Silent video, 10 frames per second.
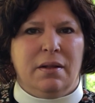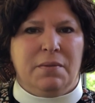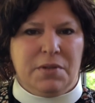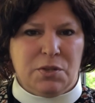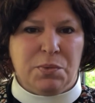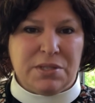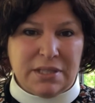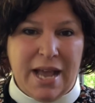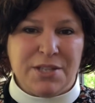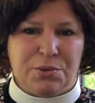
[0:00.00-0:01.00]
This was
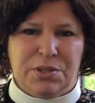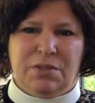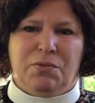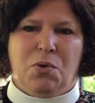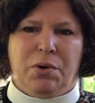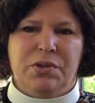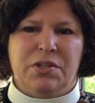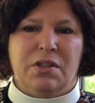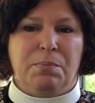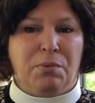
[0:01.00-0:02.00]
Lazarus, of course,
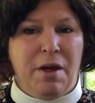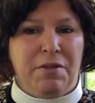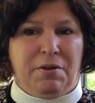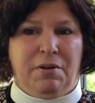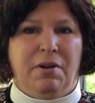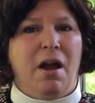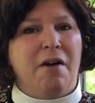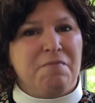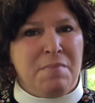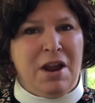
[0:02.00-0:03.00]
the brother
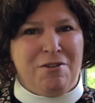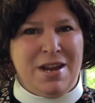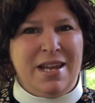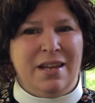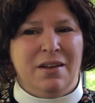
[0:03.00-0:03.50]
of Mary,